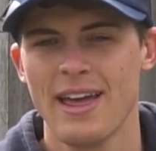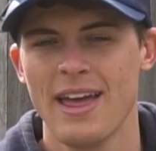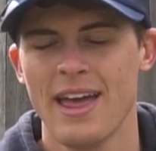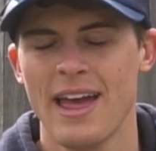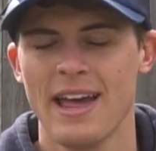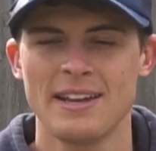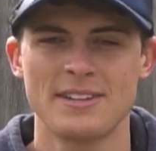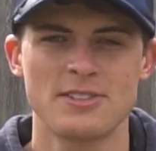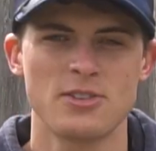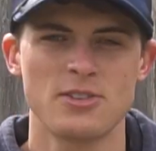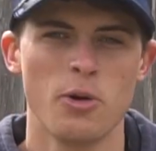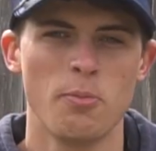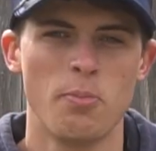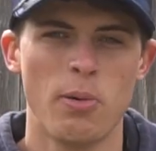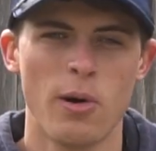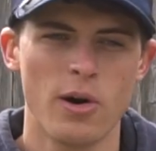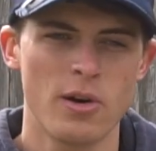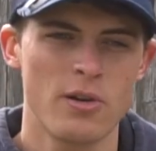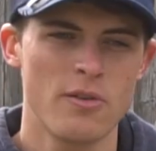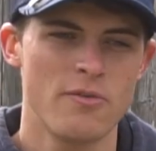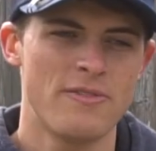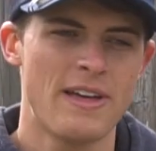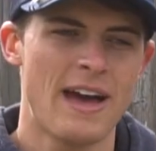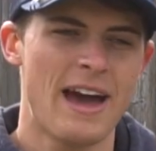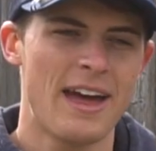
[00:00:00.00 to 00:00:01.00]
And so part
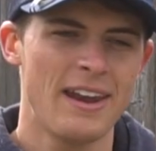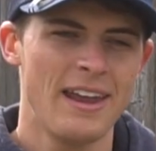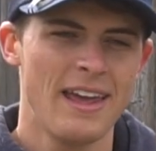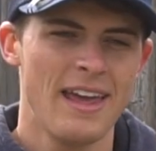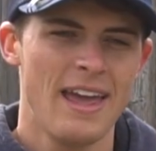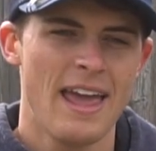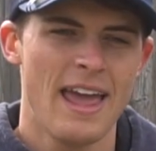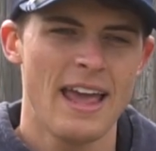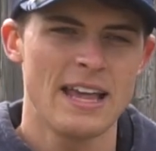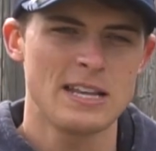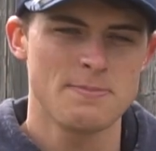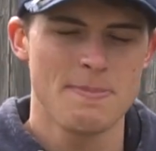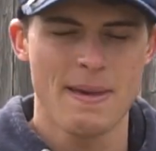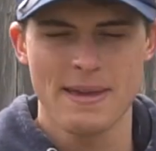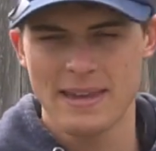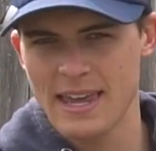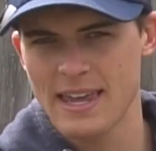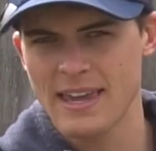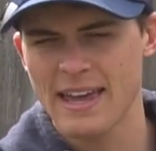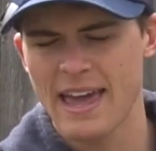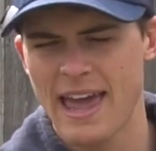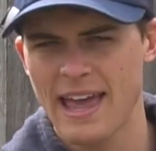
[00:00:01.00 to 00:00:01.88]
of that is making